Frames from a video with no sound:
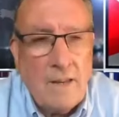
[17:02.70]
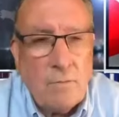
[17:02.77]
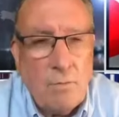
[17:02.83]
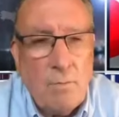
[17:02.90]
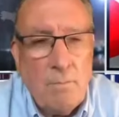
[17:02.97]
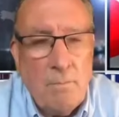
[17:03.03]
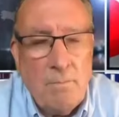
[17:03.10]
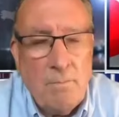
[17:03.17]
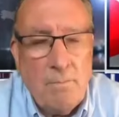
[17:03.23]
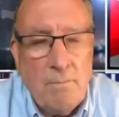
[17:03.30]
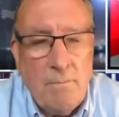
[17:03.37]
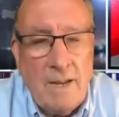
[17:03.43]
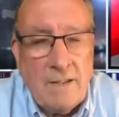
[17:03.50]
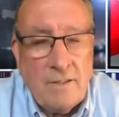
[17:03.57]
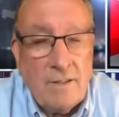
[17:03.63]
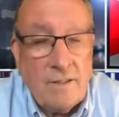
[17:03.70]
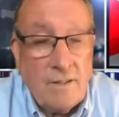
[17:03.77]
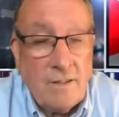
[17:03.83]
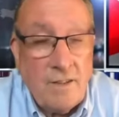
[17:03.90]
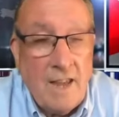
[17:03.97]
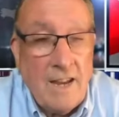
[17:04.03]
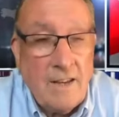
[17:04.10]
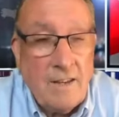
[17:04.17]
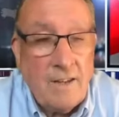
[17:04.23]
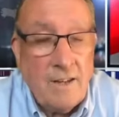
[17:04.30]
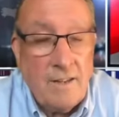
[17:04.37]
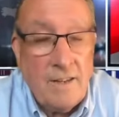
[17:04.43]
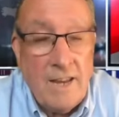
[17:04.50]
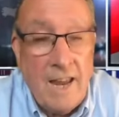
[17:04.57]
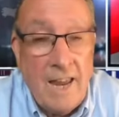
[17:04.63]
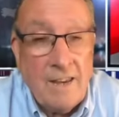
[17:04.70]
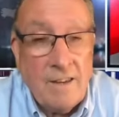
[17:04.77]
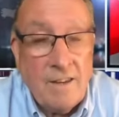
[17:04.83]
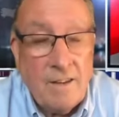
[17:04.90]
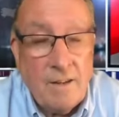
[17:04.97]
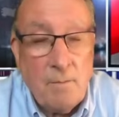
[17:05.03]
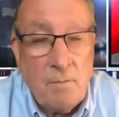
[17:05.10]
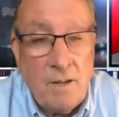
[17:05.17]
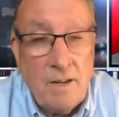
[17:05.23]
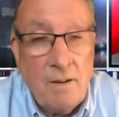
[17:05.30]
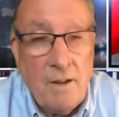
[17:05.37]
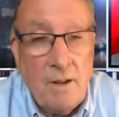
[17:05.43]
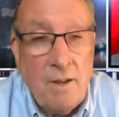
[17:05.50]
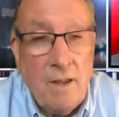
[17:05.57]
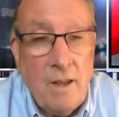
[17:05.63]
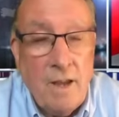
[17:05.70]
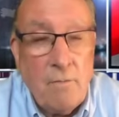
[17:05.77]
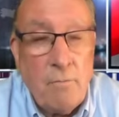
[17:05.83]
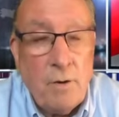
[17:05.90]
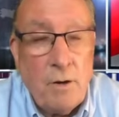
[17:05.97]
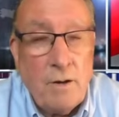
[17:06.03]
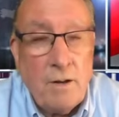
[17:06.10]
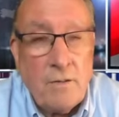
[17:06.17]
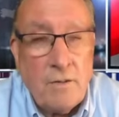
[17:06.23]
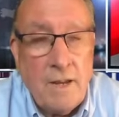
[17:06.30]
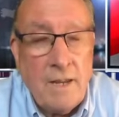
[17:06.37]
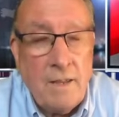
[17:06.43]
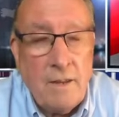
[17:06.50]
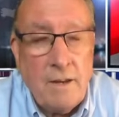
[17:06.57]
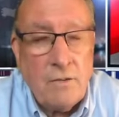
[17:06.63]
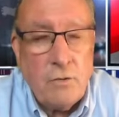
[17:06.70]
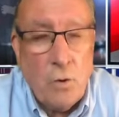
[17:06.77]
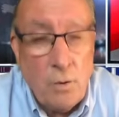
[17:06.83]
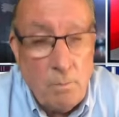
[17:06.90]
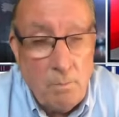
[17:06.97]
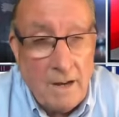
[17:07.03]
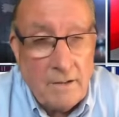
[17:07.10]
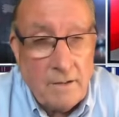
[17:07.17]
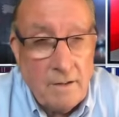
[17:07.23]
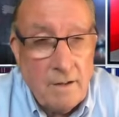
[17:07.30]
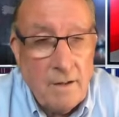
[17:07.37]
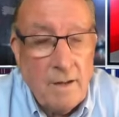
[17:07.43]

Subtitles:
what makes a society in the end. I mean, if we're going to say these don't matter,